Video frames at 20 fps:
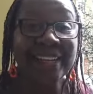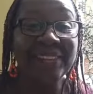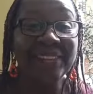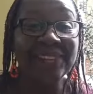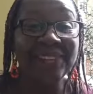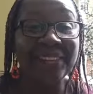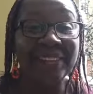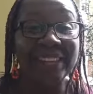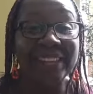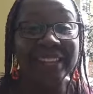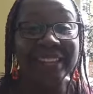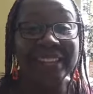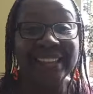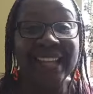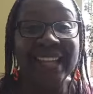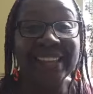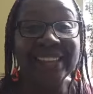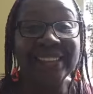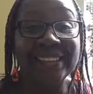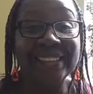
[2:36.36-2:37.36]
but
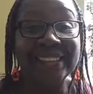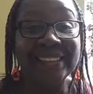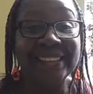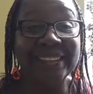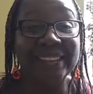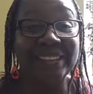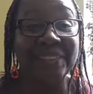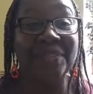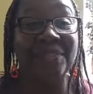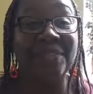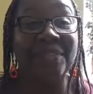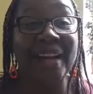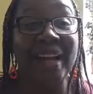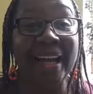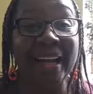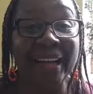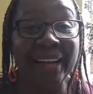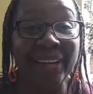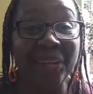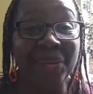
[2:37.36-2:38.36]
that doesn't
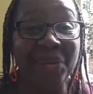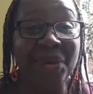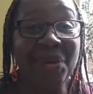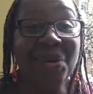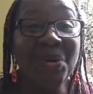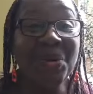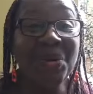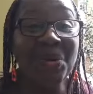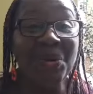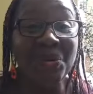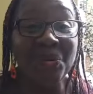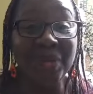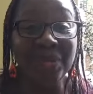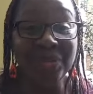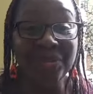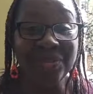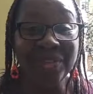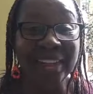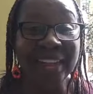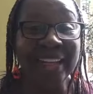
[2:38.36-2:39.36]
define who we
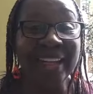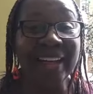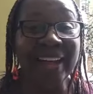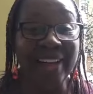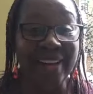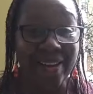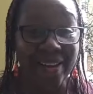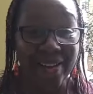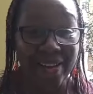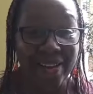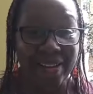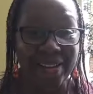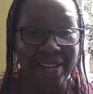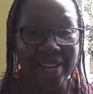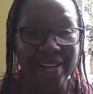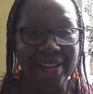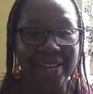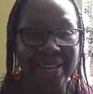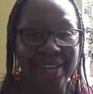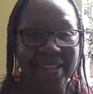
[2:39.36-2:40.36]
really are
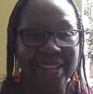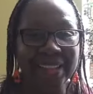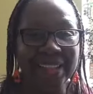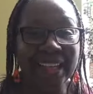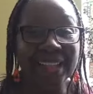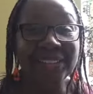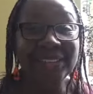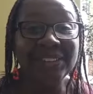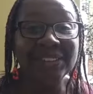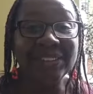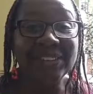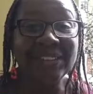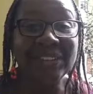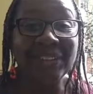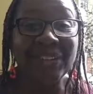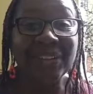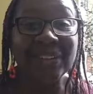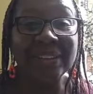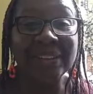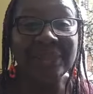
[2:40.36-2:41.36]
that just
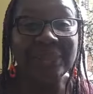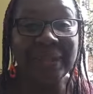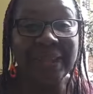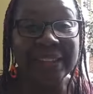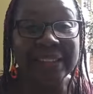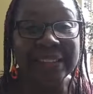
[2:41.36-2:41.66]
talks about